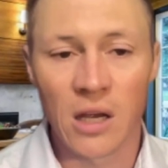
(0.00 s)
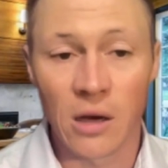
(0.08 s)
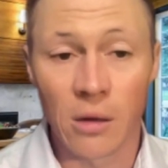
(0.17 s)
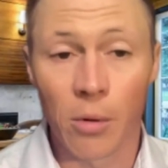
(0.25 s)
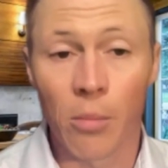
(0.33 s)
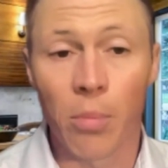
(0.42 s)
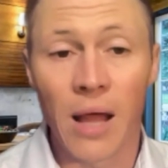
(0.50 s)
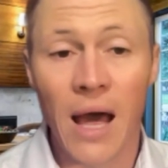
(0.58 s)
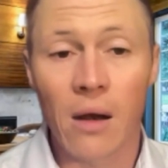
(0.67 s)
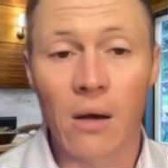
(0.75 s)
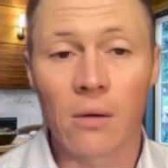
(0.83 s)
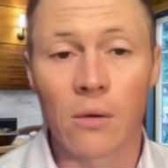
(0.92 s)
irritable
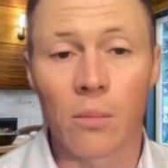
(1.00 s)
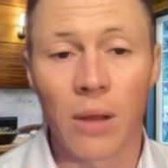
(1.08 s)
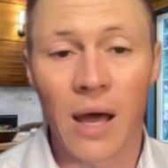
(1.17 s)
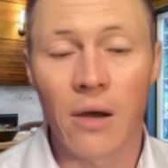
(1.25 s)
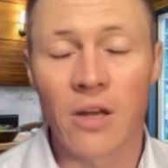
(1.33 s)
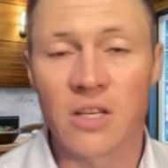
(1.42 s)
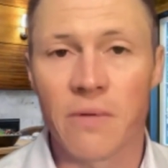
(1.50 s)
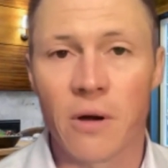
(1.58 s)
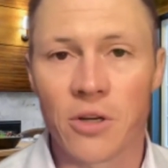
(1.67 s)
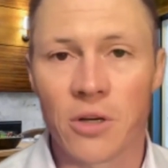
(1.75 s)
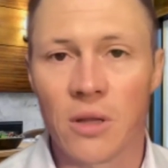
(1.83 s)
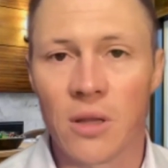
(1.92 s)
bladder or bladder
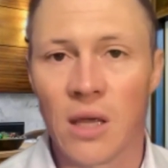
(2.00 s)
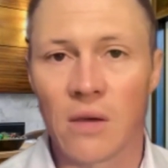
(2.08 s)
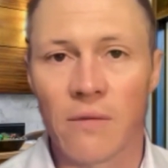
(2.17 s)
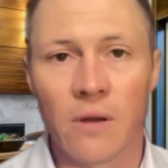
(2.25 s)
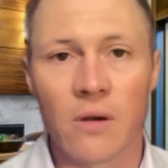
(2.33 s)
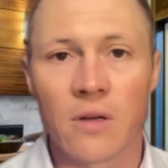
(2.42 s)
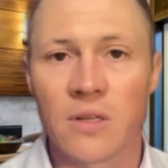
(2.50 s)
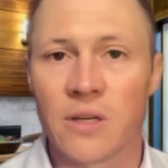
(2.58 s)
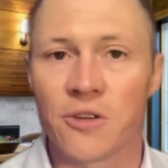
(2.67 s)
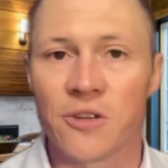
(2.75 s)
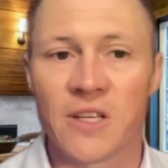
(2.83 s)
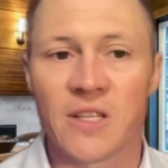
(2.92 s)
dysfunction. Think of
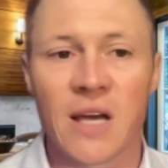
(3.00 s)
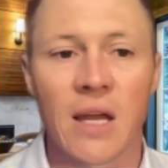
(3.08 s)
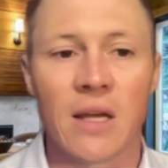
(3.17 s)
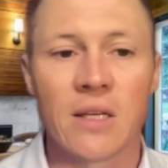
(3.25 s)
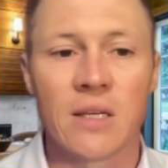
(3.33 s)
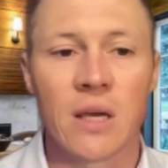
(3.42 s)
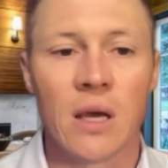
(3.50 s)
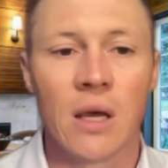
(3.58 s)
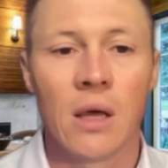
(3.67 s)
interstitial cystitis,